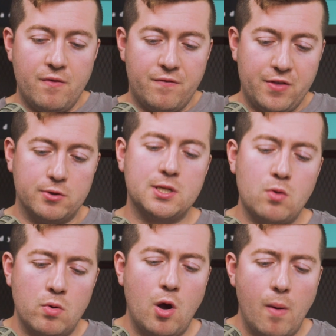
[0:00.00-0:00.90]
For those that
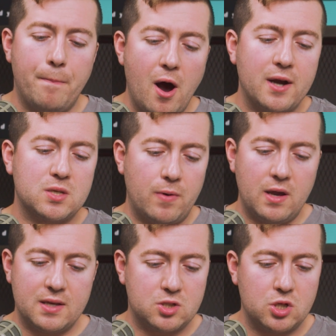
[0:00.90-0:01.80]
don't know, a box
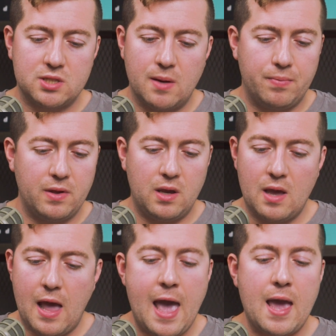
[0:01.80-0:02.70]
break is just simply,
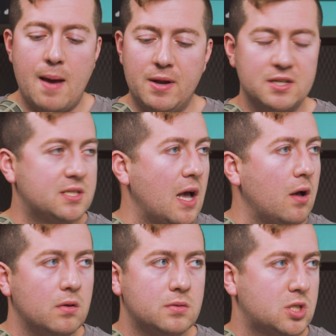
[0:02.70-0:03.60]
hey, I'm going to
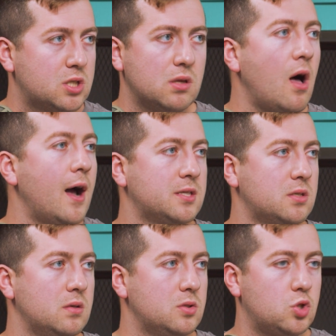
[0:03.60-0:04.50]
sell
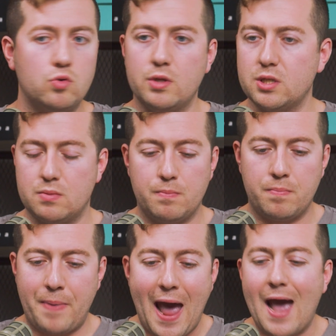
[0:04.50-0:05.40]
slots to this
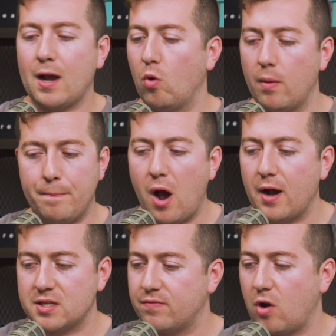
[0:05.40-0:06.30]
pack or
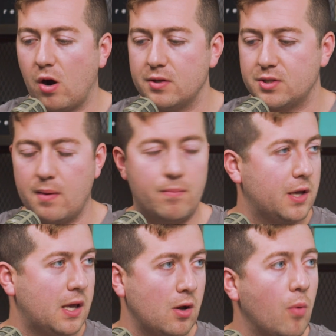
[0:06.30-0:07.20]
box of cards that I'm
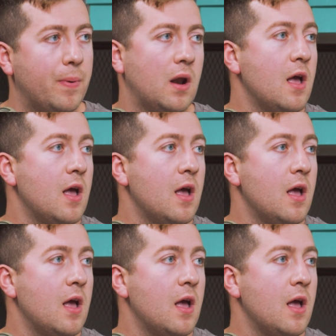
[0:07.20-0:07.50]
breaking open.